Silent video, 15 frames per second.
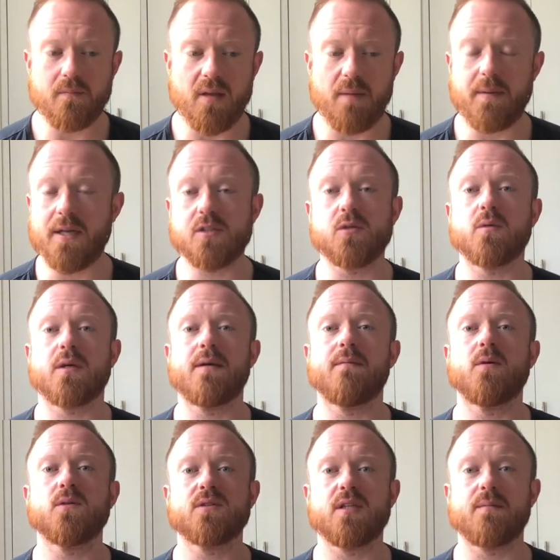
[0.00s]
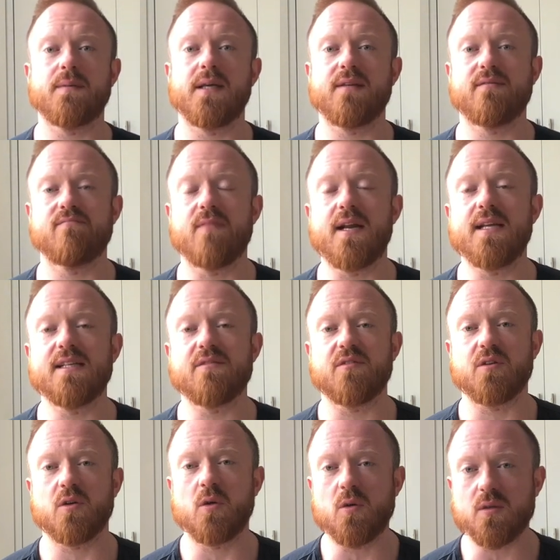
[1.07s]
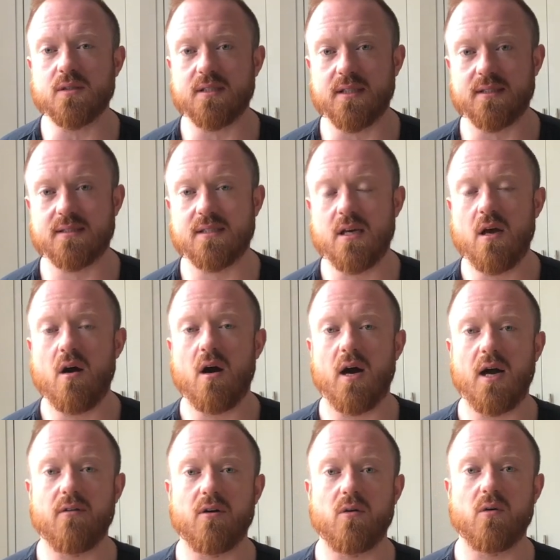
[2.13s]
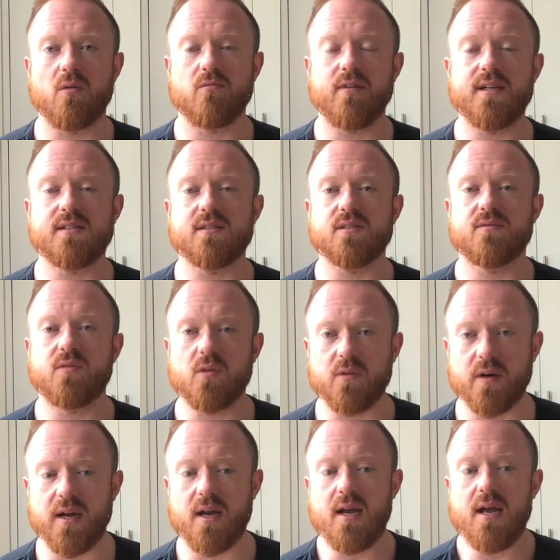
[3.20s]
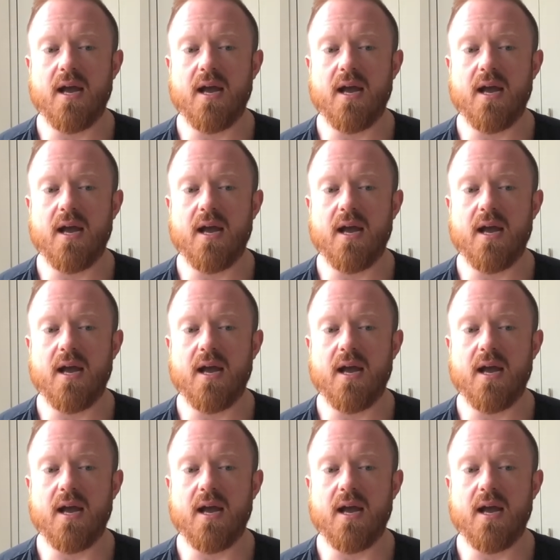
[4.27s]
but it can also be many different causes or reasons for it,